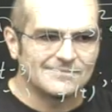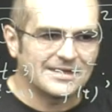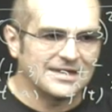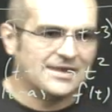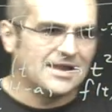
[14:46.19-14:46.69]

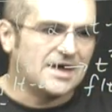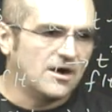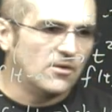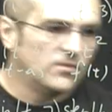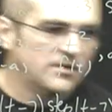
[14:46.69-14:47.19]
And
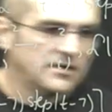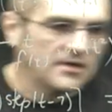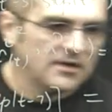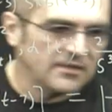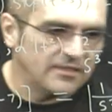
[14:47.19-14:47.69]
now
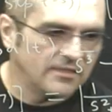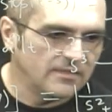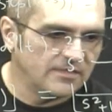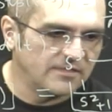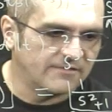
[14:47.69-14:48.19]

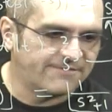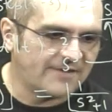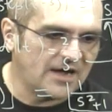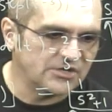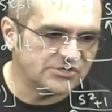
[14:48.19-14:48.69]
the
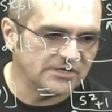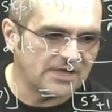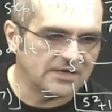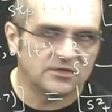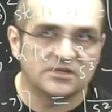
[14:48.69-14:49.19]
function
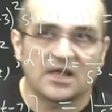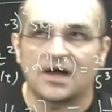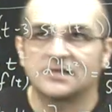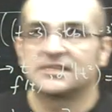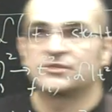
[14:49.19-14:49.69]
that
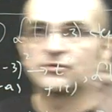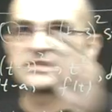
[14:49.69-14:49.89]
constitutes